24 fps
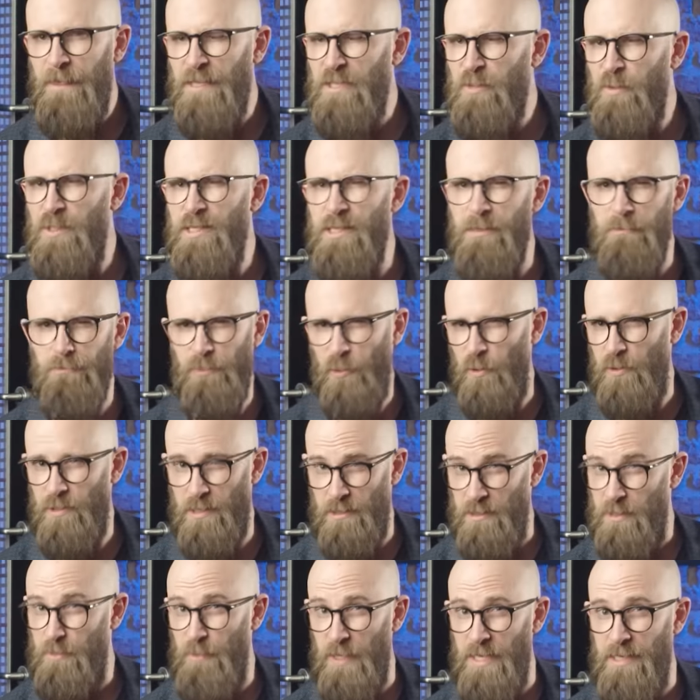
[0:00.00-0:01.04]
This was an
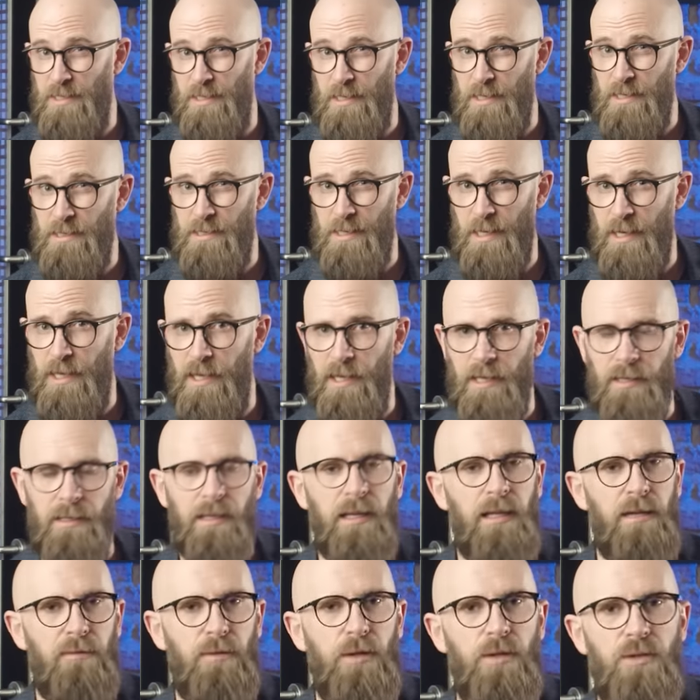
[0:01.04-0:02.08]
important species in
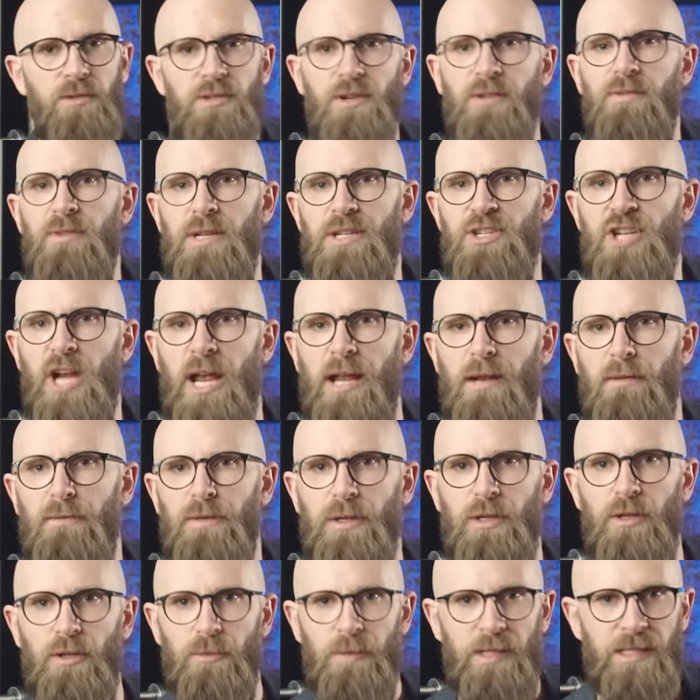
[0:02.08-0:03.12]
the evolutionary chain for
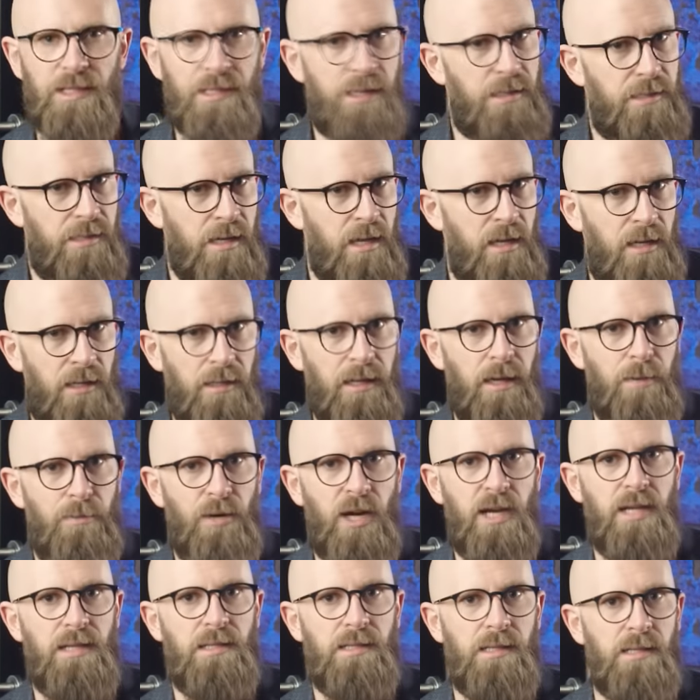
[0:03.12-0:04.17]
humans, as their
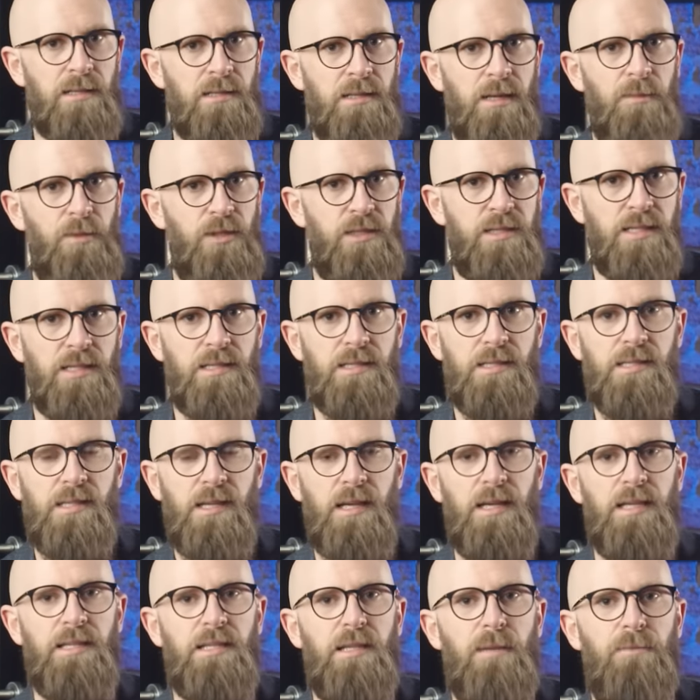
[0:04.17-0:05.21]
brains doubled in
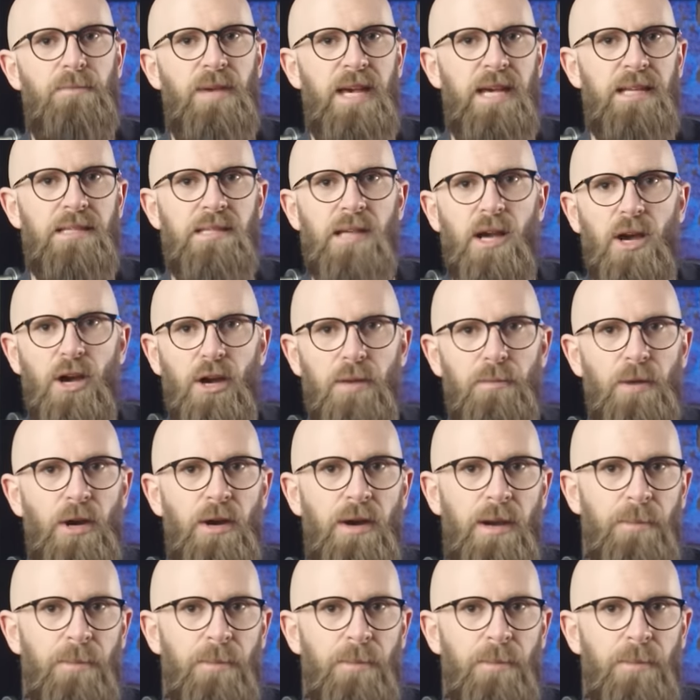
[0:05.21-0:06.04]
size compared to Homo